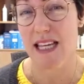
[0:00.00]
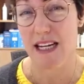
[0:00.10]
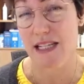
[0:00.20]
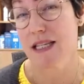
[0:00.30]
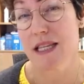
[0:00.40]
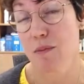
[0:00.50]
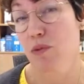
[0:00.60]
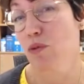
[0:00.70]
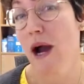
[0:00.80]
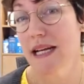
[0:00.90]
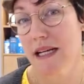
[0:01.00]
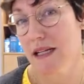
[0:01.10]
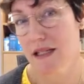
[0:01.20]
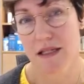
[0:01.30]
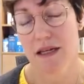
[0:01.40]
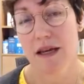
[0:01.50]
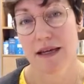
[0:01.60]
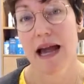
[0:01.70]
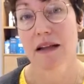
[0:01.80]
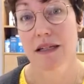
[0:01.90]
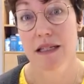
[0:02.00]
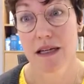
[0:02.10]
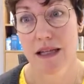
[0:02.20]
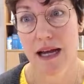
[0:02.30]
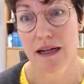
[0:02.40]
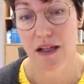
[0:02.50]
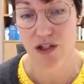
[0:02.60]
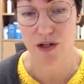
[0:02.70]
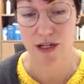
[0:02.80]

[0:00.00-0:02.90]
and it is the brightest galaxy in that cluster,